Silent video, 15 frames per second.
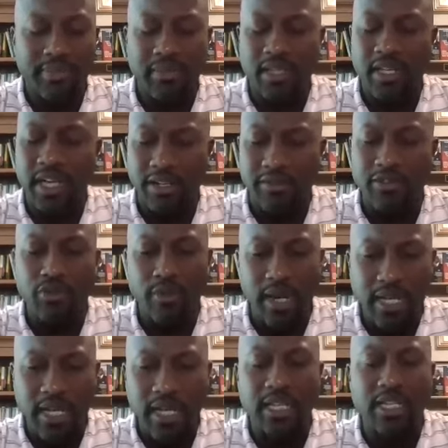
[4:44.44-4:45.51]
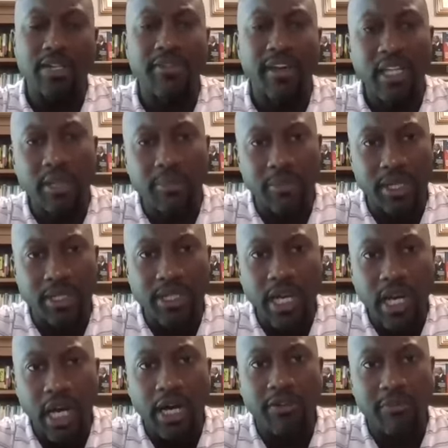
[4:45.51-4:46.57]
kind of training and development
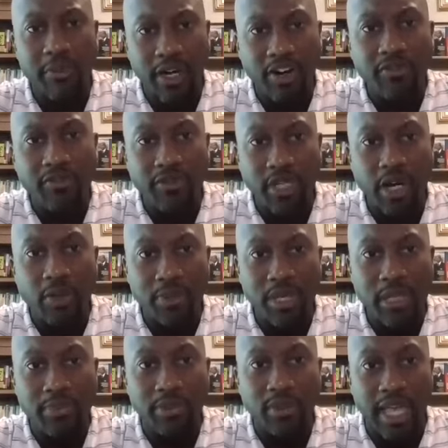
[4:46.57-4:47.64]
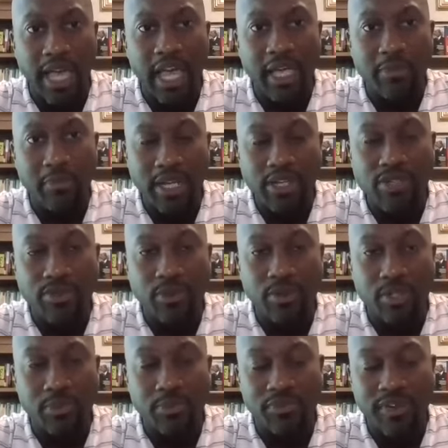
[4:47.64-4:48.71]
of young people and mentors
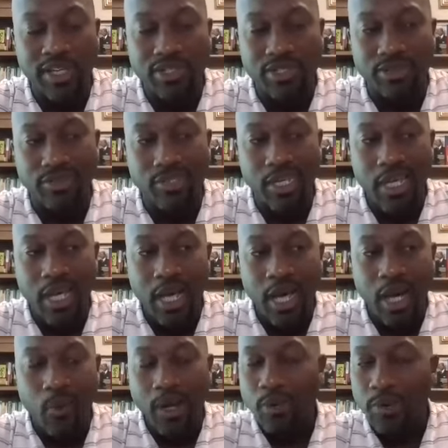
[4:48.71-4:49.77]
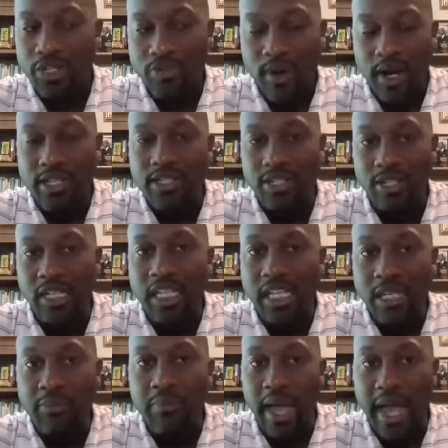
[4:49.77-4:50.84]
and professionals. Why don't we try to
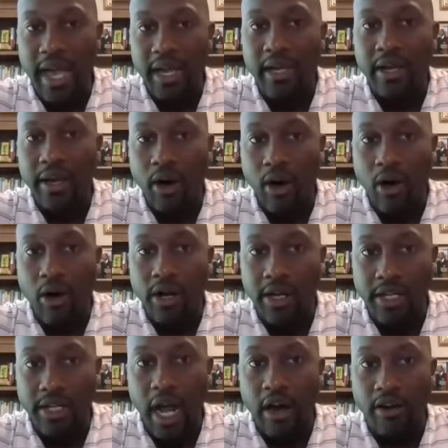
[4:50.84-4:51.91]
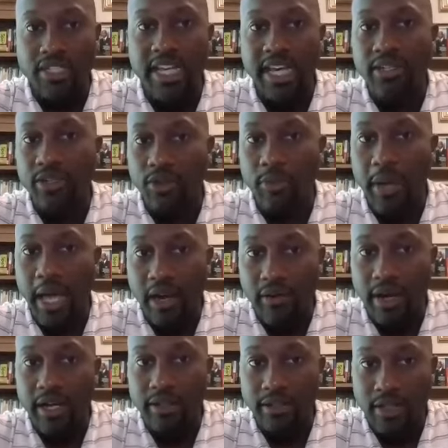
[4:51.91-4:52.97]
lean back on our technical background?
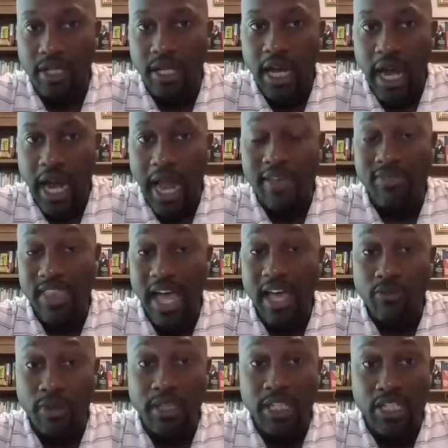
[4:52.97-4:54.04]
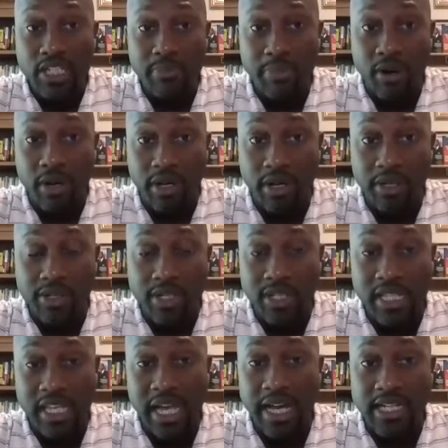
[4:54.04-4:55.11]
And that really spawned
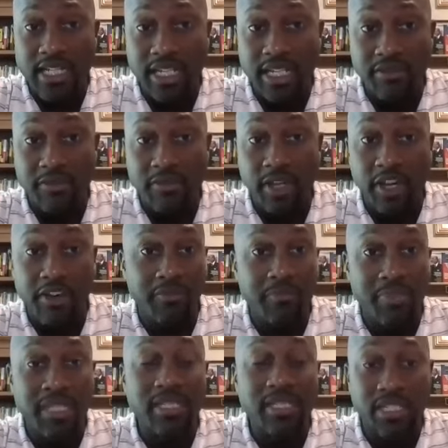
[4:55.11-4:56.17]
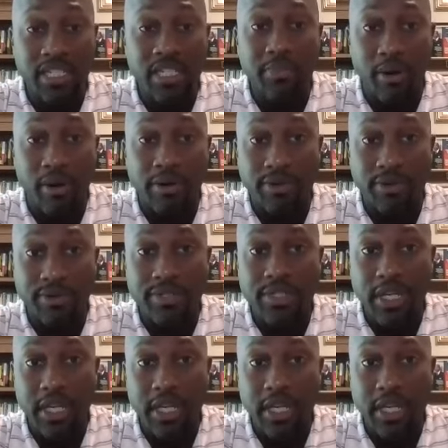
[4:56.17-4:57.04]
the idea of BCT Partners,